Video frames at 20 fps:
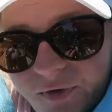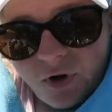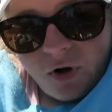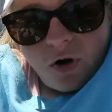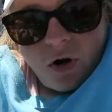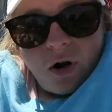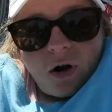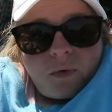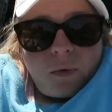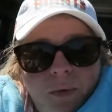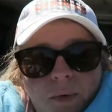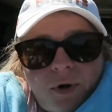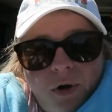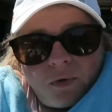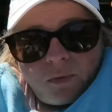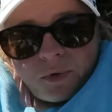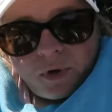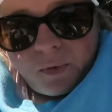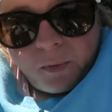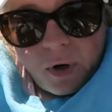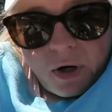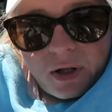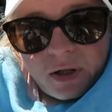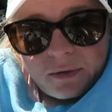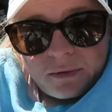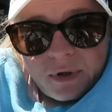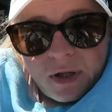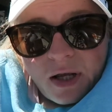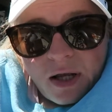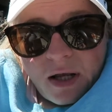of a car where we don't really want
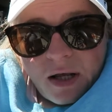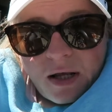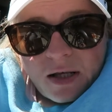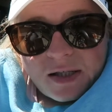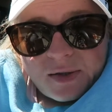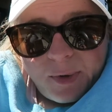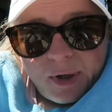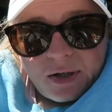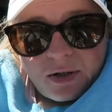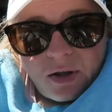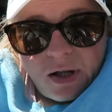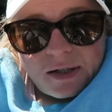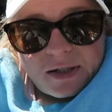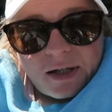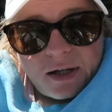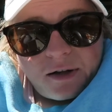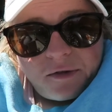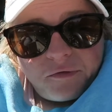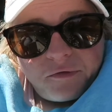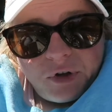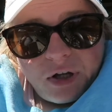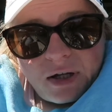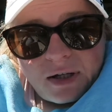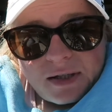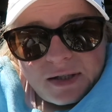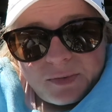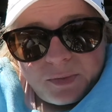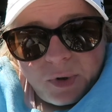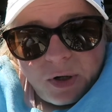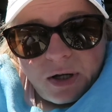to spend a lot to get it
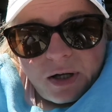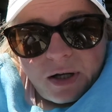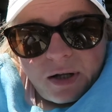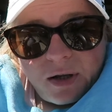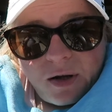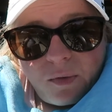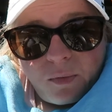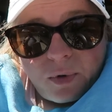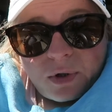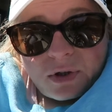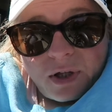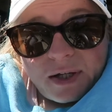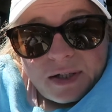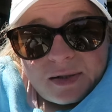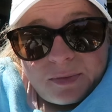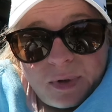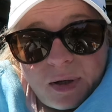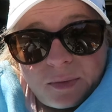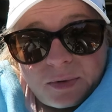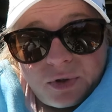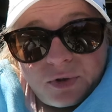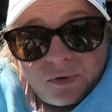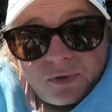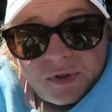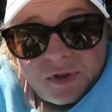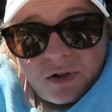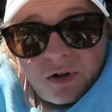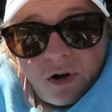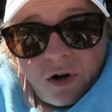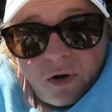fixed, but I would like to be able to
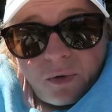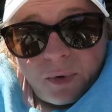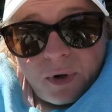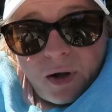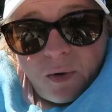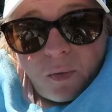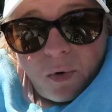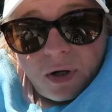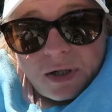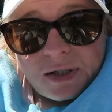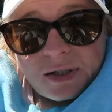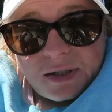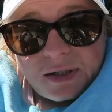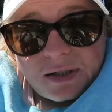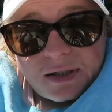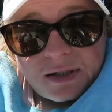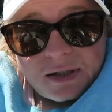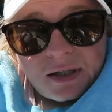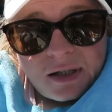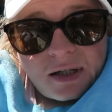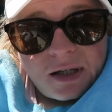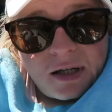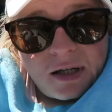use the car when I want it.